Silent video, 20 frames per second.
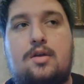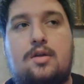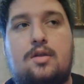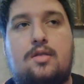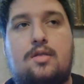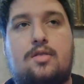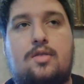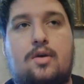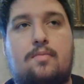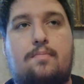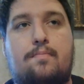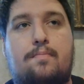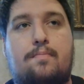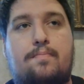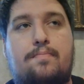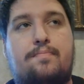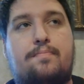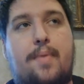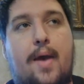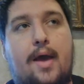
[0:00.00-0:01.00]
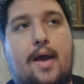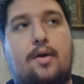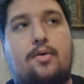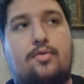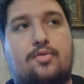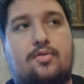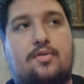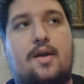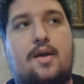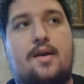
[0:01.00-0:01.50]
the
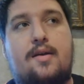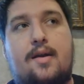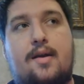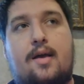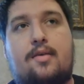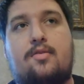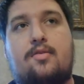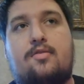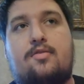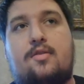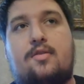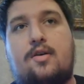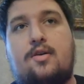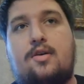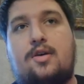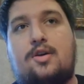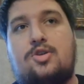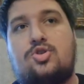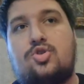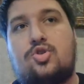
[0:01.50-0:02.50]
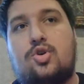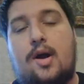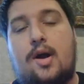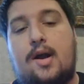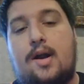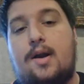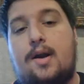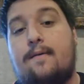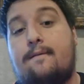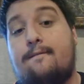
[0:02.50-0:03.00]
Bengals didn't necessarily
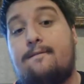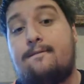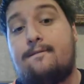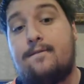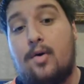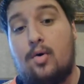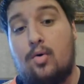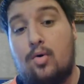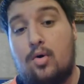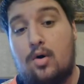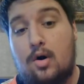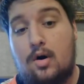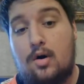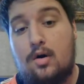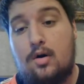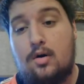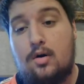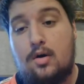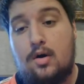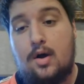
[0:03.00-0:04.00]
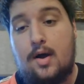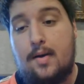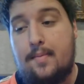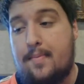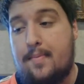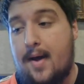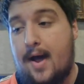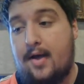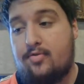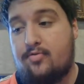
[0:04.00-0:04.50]
trade for a
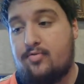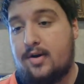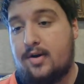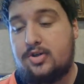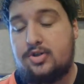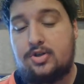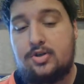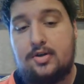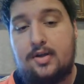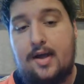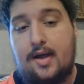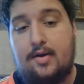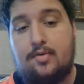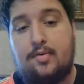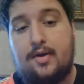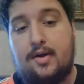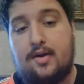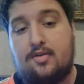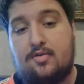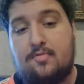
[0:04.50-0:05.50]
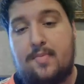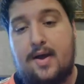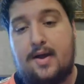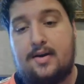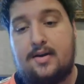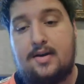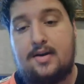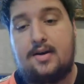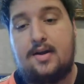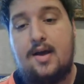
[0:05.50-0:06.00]
pass rusher like we
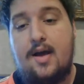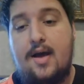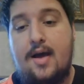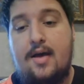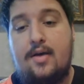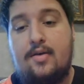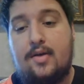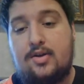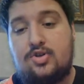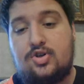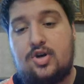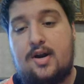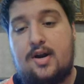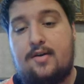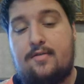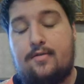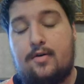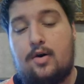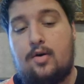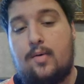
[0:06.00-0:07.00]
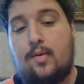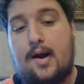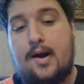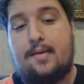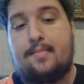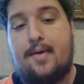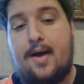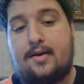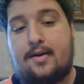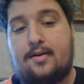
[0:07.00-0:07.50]
expected, they traded for a
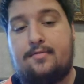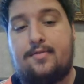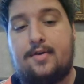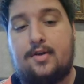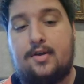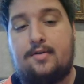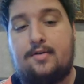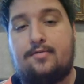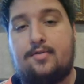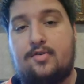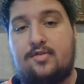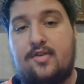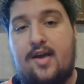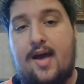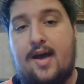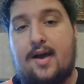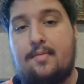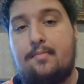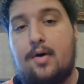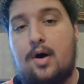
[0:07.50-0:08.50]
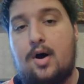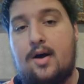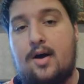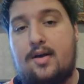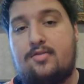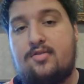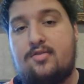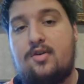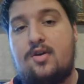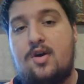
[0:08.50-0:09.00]
running back to fill in for Zach
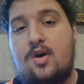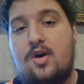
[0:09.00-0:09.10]
Moss,